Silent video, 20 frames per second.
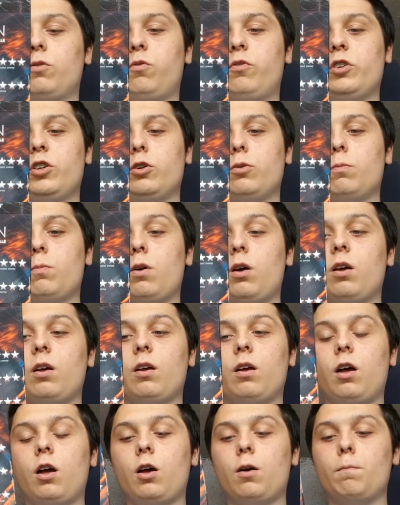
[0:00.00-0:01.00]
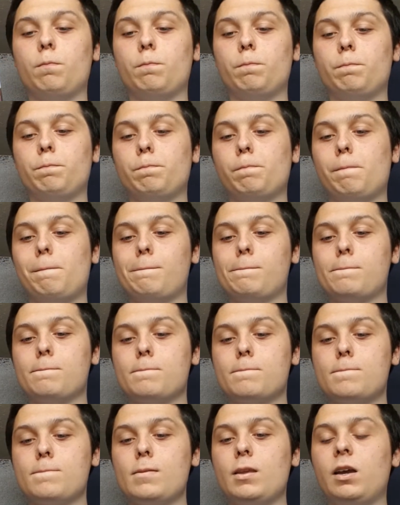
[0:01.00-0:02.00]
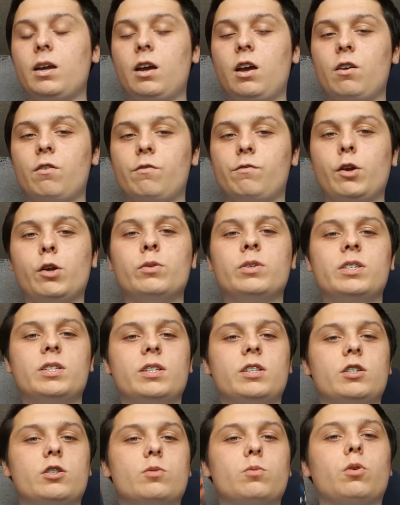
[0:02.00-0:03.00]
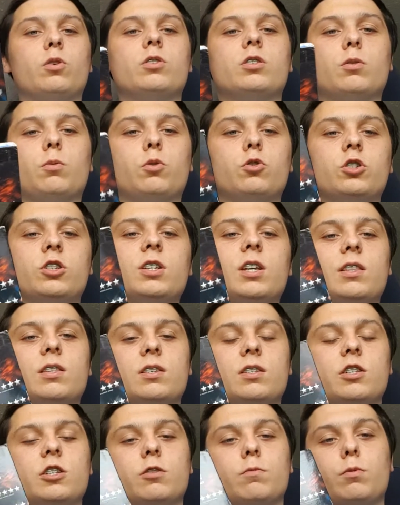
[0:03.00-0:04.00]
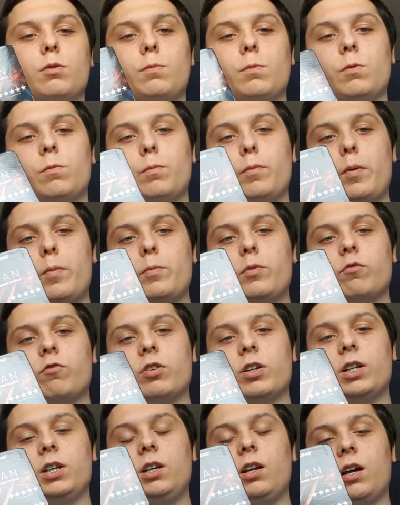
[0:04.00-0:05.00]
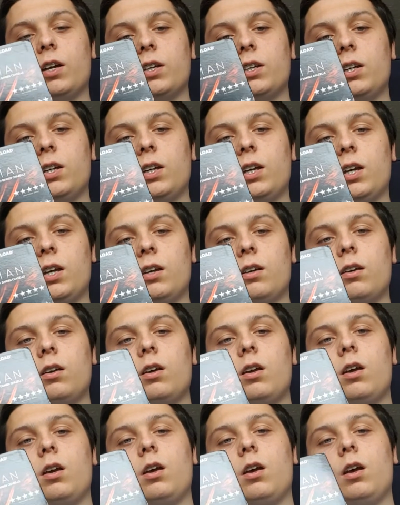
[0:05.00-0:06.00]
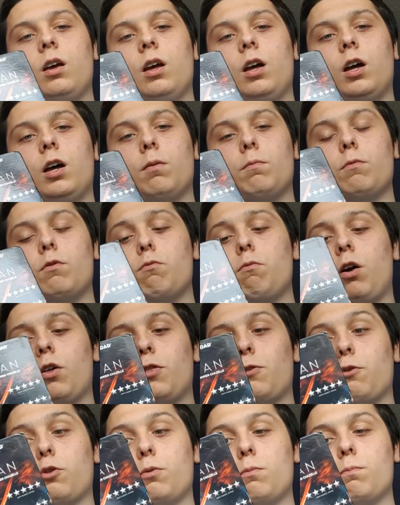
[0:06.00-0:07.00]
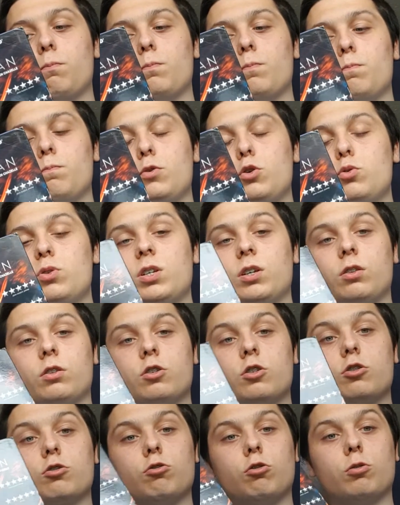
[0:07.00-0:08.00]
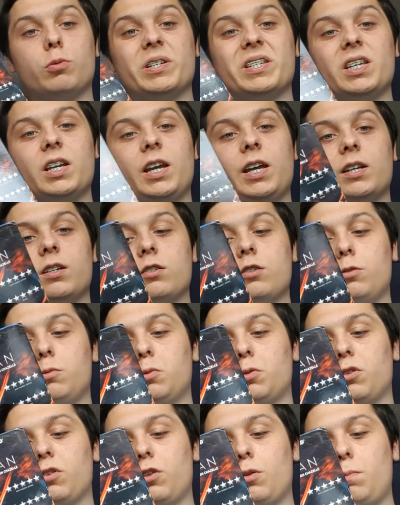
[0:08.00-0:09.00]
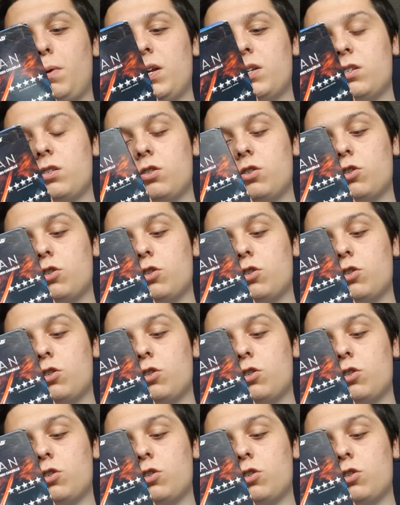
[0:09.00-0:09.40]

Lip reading: film. I've only seen this once. I watched it in the cinema, but remember really liking it. I thought the music, the score was excellent, one of the best